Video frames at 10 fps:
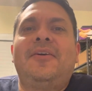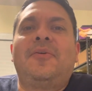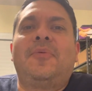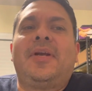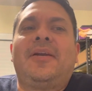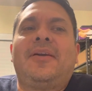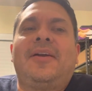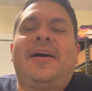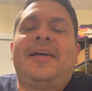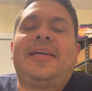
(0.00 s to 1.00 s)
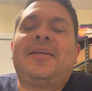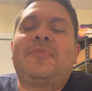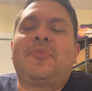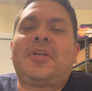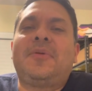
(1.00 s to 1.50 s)
where I
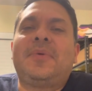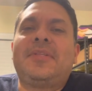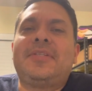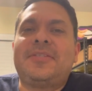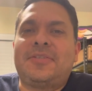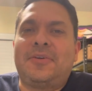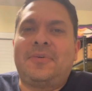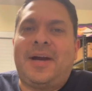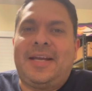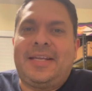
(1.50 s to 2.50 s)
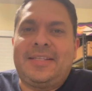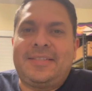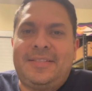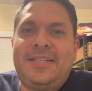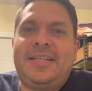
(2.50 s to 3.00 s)
am working with DeSoto
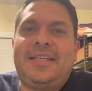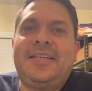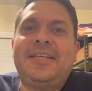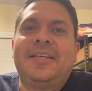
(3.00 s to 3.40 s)
ISD